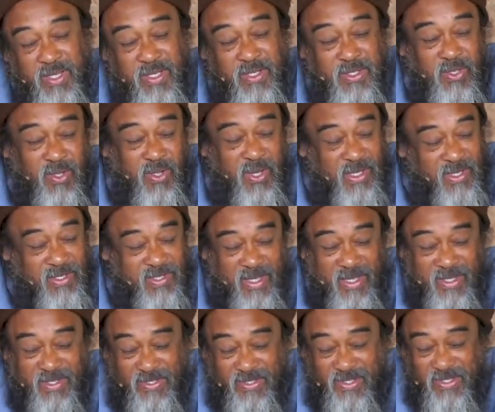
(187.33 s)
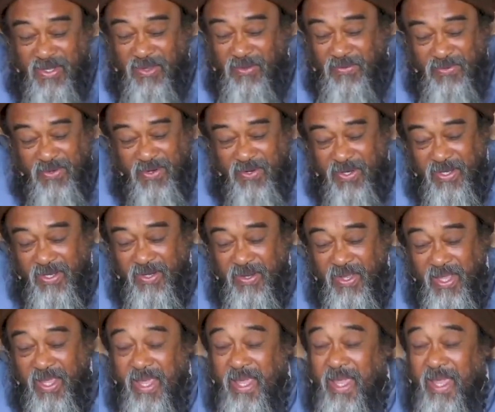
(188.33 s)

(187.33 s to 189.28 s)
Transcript: and all this kind of stuff and all, you know.